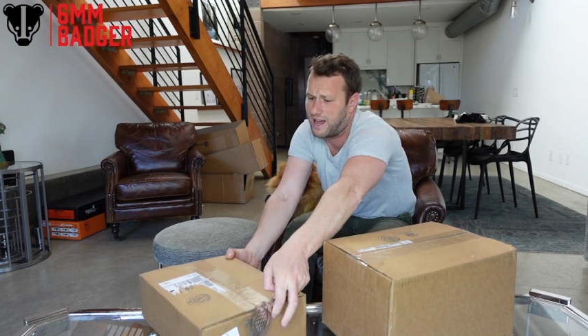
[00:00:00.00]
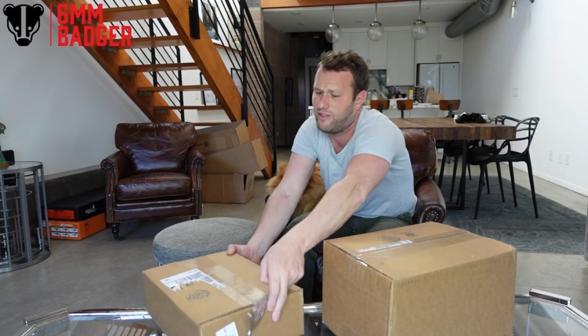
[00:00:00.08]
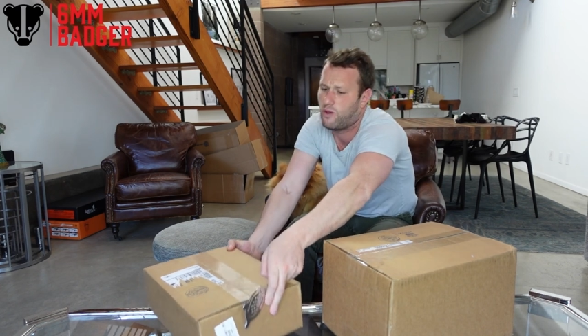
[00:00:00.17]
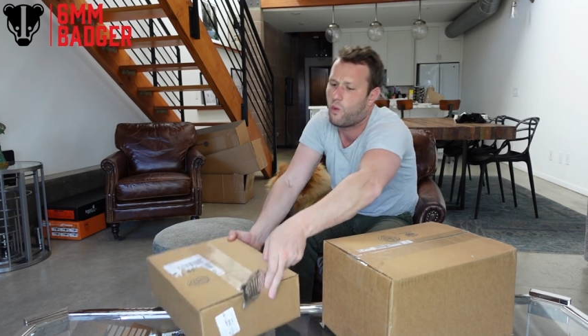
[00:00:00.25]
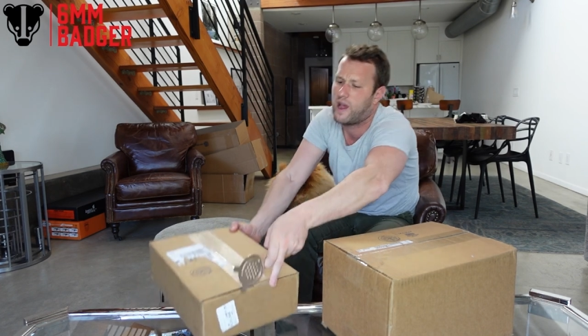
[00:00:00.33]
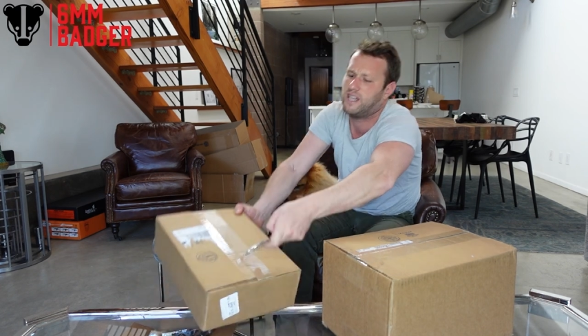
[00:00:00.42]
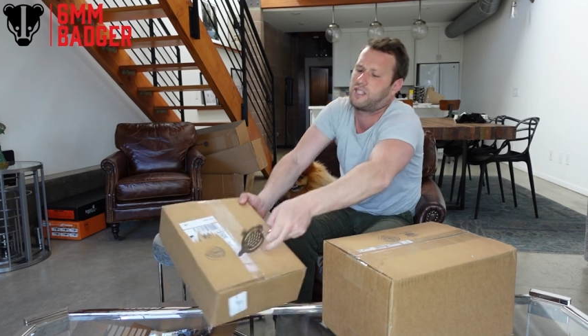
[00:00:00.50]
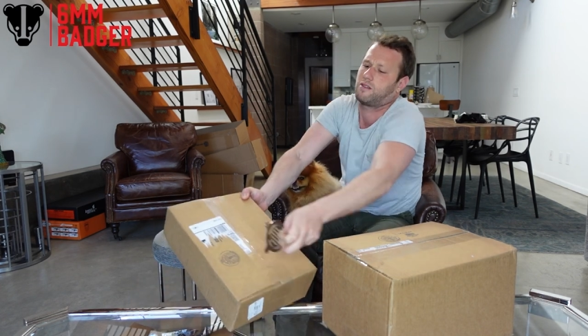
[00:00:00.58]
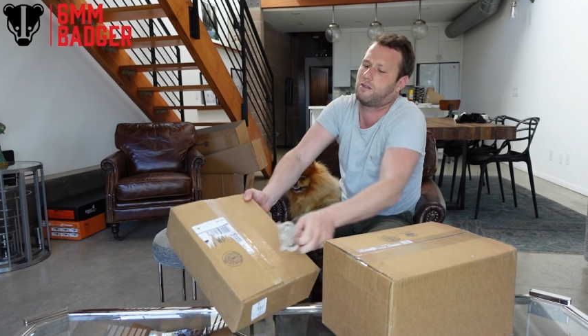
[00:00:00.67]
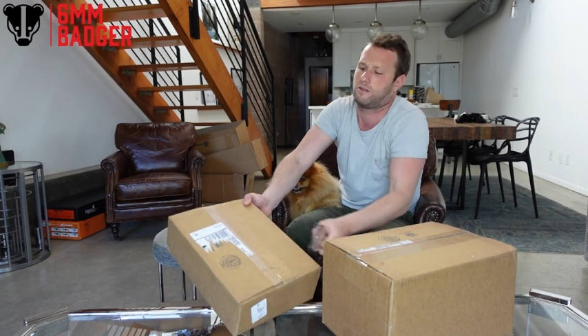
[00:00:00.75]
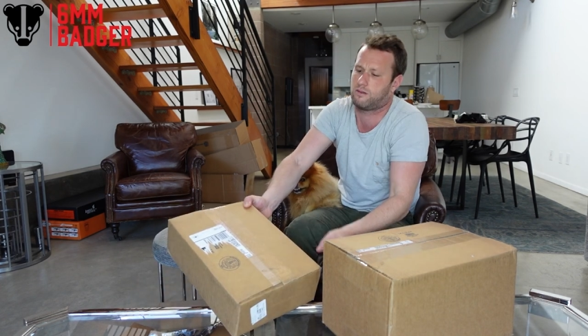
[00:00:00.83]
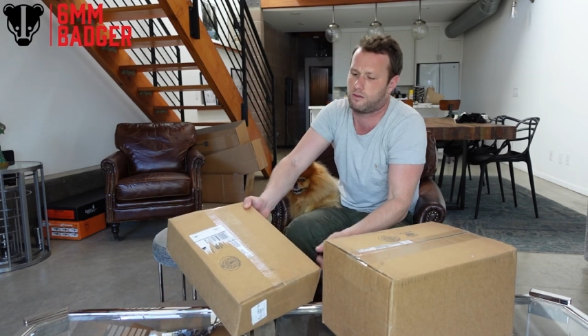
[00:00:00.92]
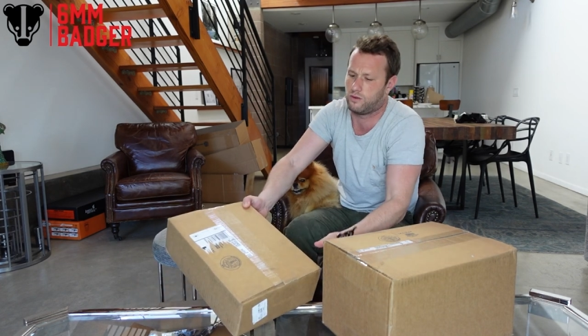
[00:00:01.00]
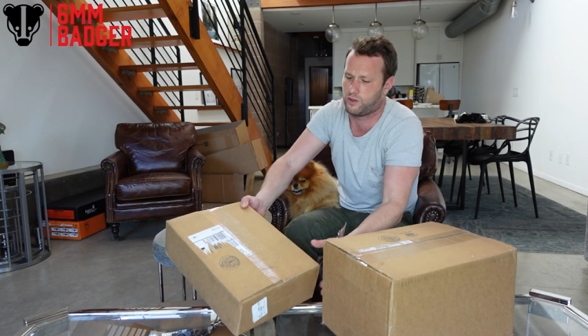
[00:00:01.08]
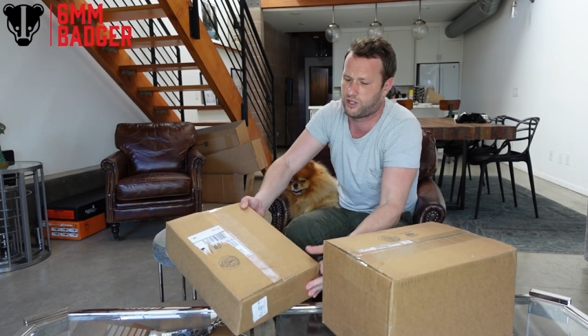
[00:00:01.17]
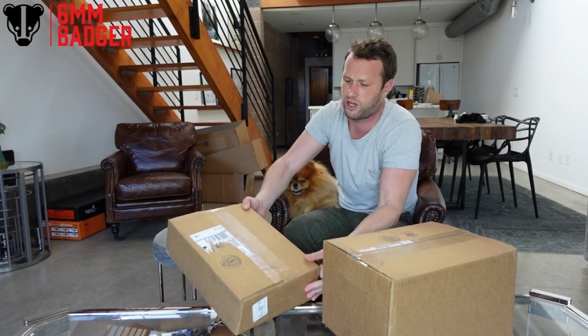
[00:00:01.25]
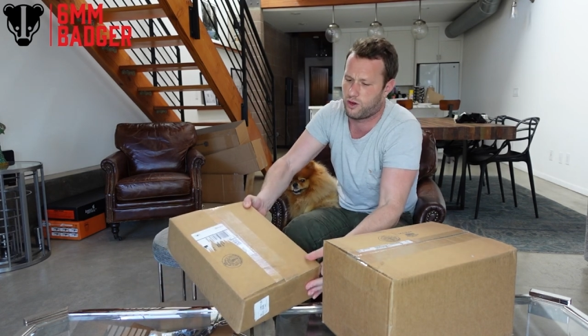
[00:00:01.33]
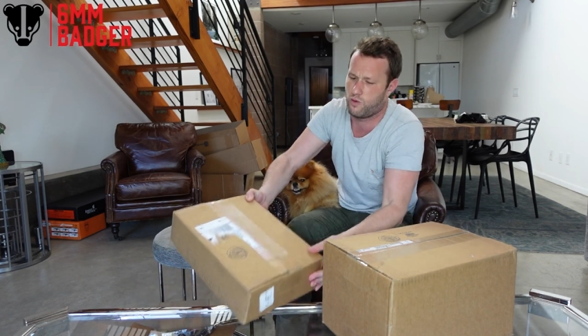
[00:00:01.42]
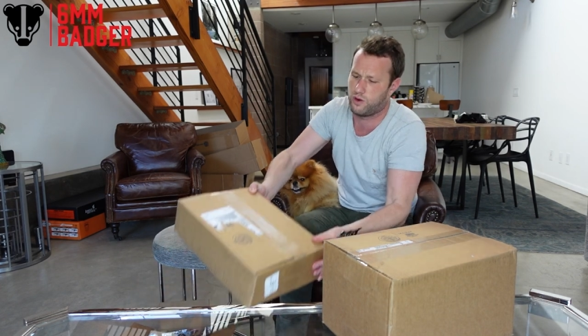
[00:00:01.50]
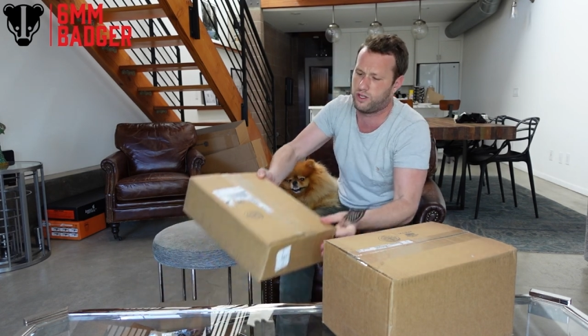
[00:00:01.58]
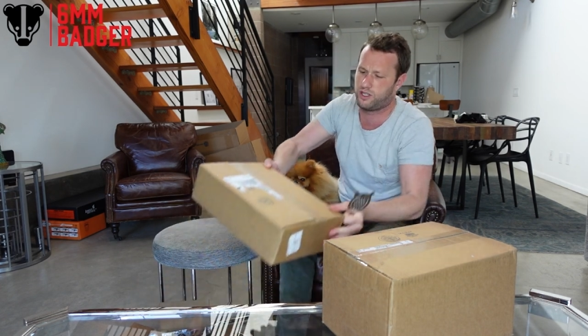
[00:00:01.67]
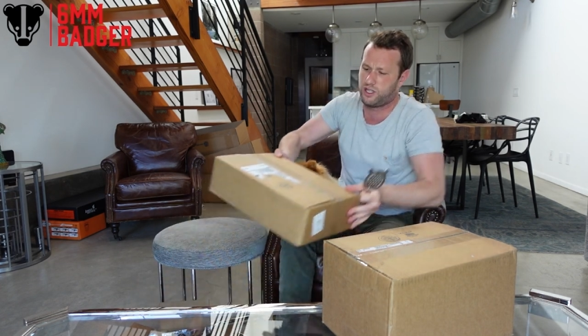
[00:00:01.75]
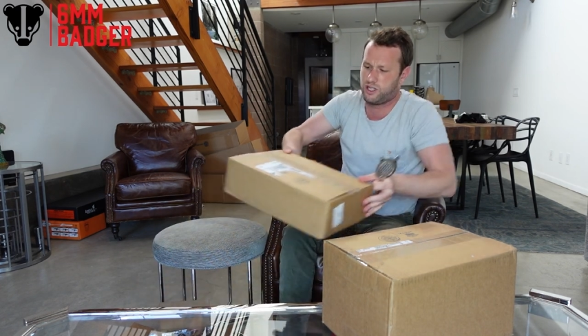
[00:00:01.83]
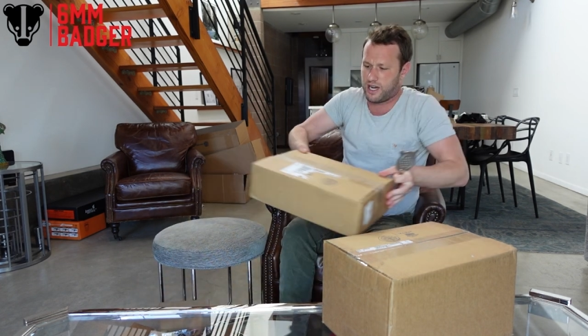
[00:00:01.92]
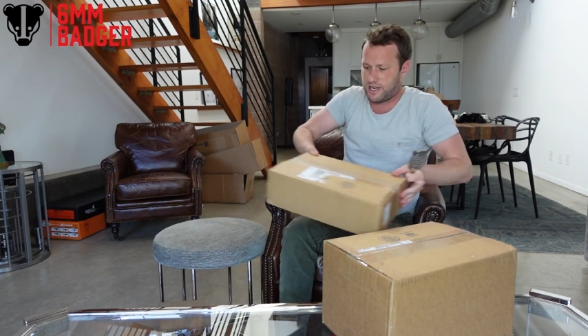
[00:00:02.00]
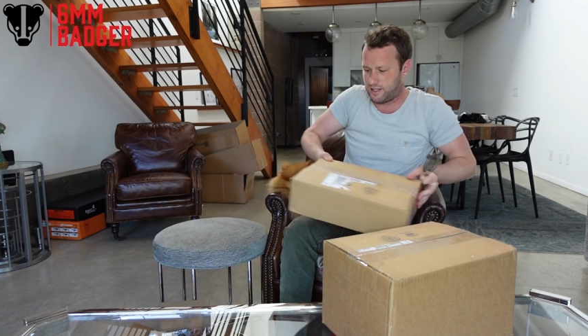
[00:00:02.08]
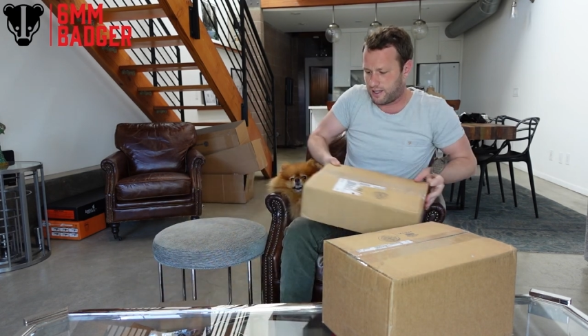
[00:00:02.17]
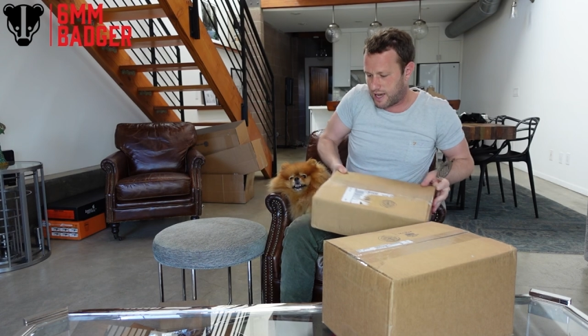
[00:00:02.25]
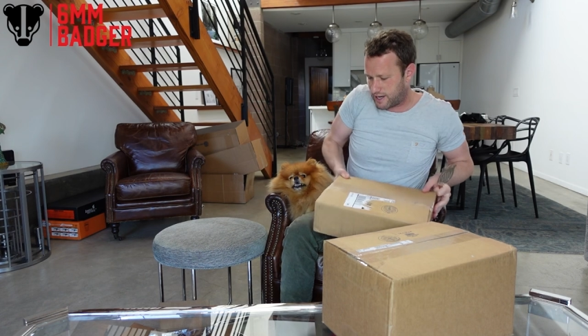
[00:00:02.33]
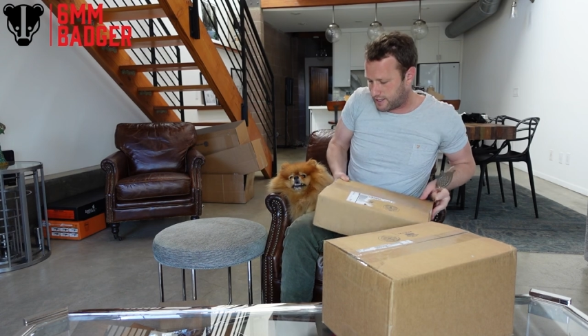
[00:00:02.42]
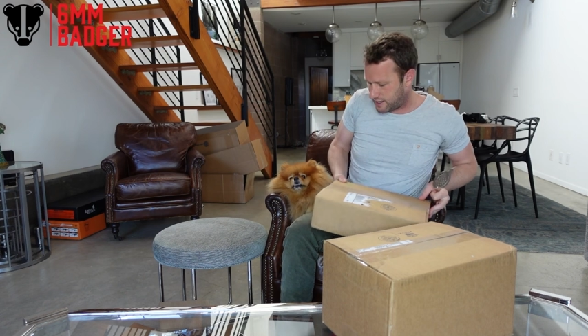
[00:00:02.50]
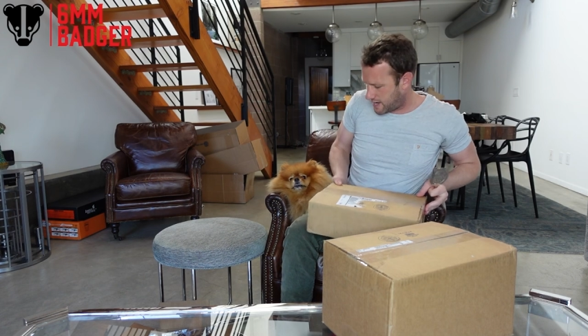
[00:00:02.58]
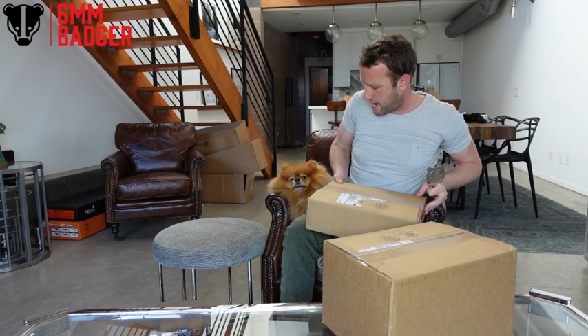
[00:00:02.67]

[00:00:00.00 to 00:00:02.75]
and the weight also would suggest that that is the